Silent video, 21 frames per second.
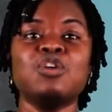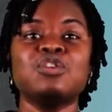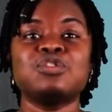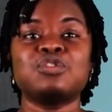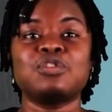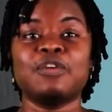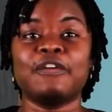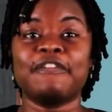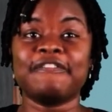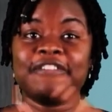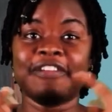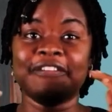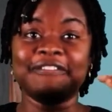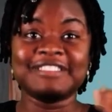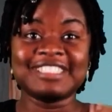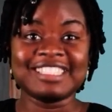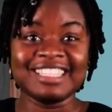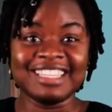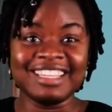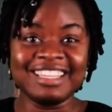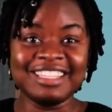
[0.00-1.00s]
So
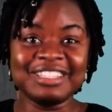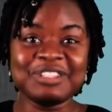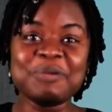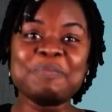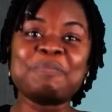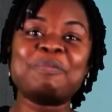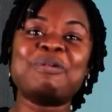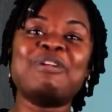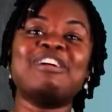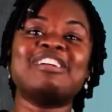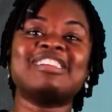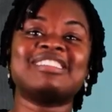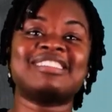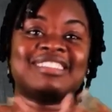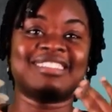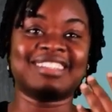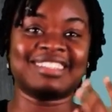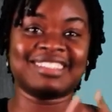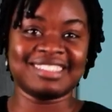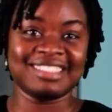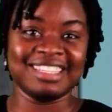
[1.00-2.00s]
15 plus
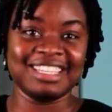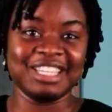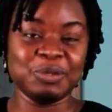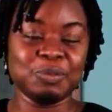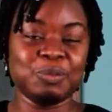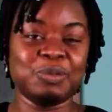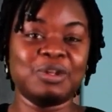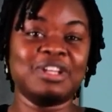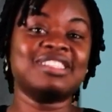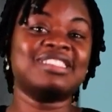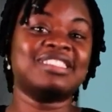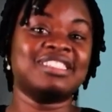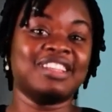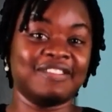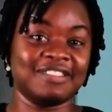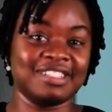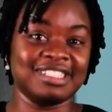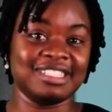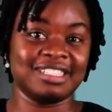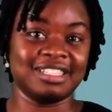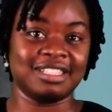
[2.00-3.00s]
16 plus
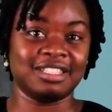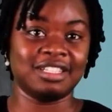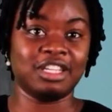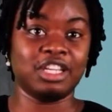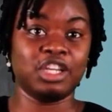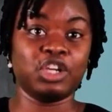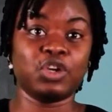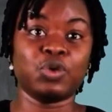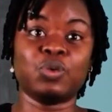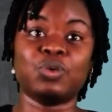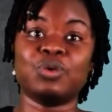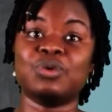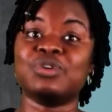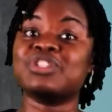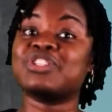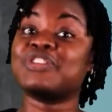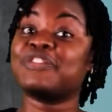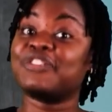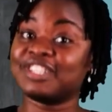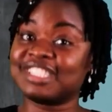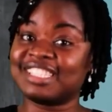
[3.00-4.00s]
17
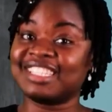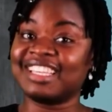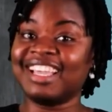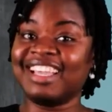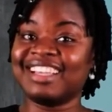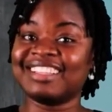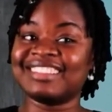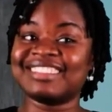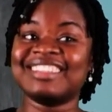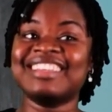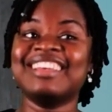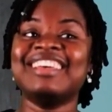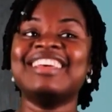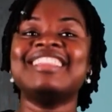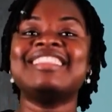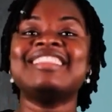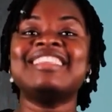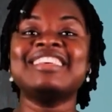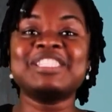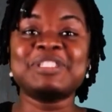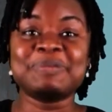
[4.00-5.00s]
equals 48.
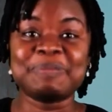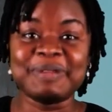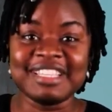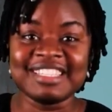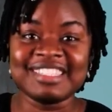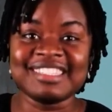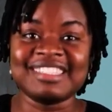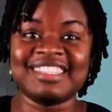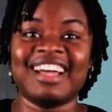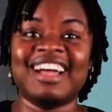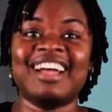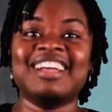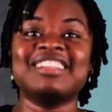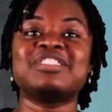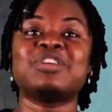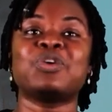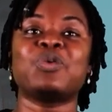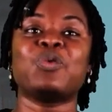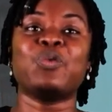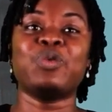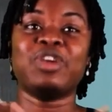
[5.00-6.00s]
This means that
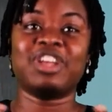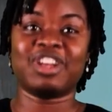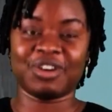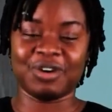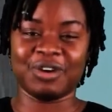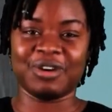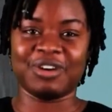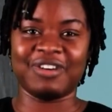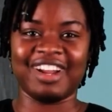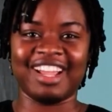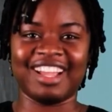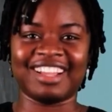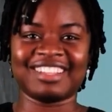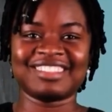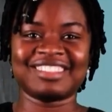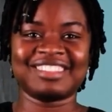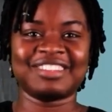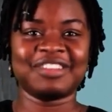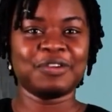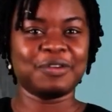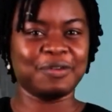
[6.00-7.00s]
we are
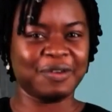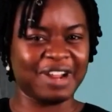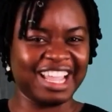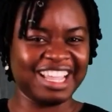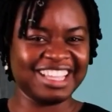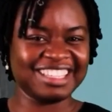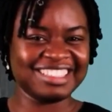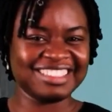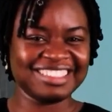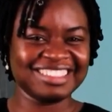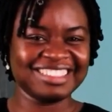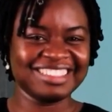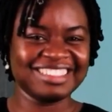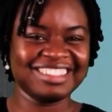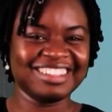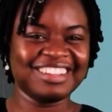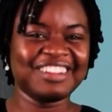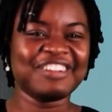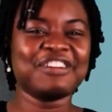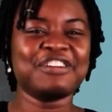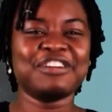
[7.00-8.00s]
correct, right?
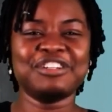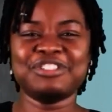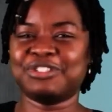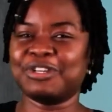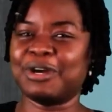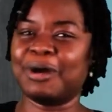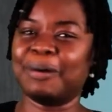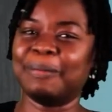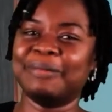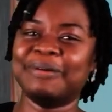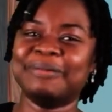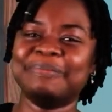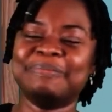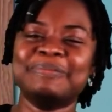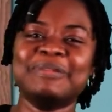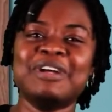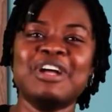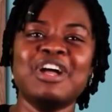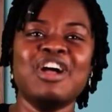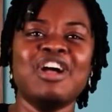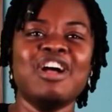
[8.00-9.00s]
Good job.
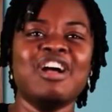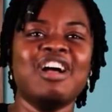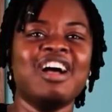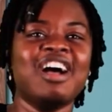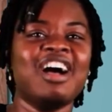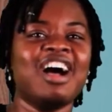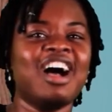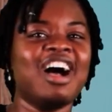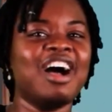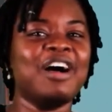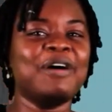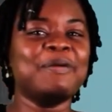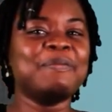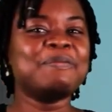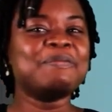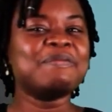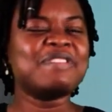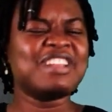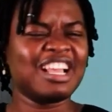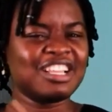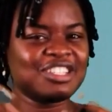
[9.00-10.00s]

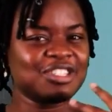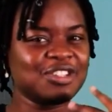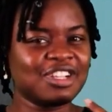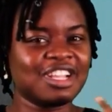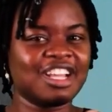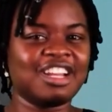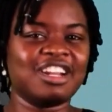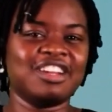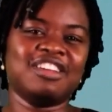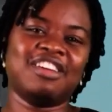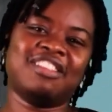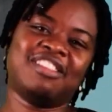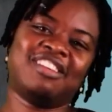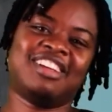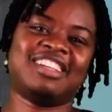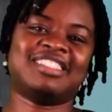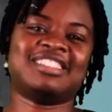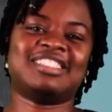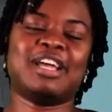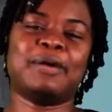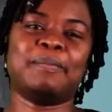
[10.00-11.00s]
Let's look at another
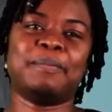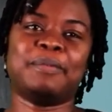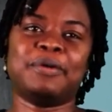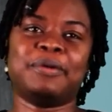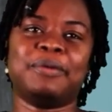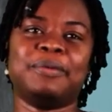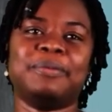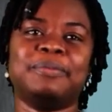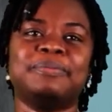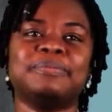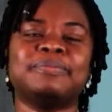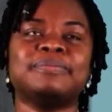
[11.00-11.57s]
example.